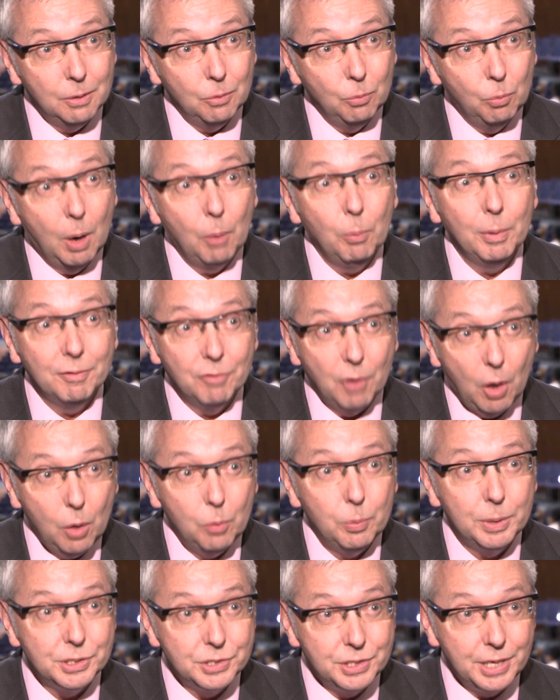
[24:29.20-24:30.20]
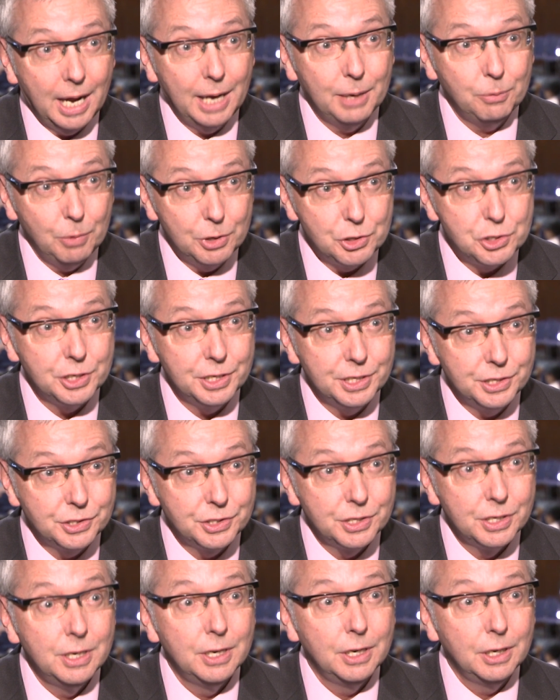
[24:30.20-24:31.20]
what we've always done, which
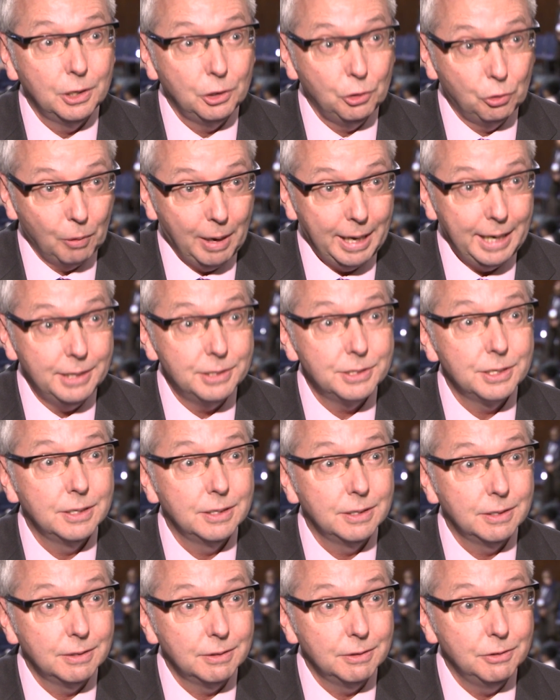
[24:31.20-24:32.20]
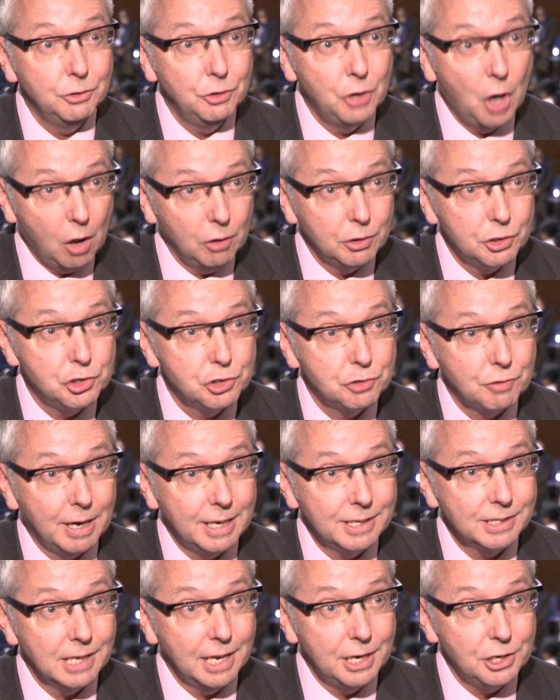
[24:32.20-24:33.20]
is great knowledge
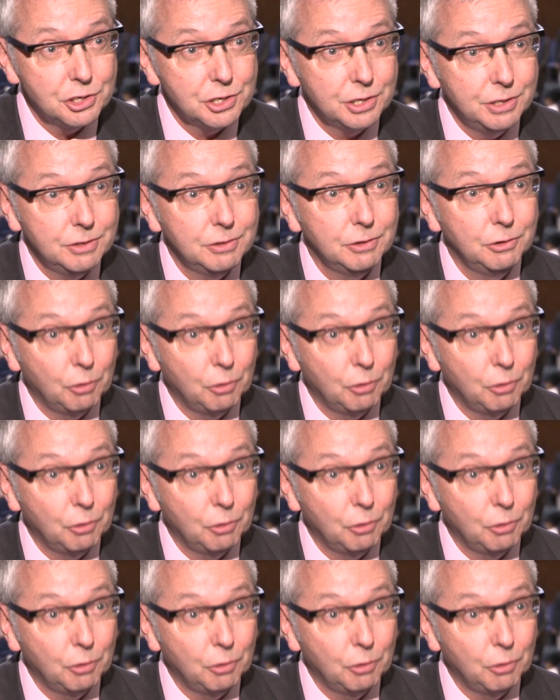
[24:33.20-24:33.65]
translation,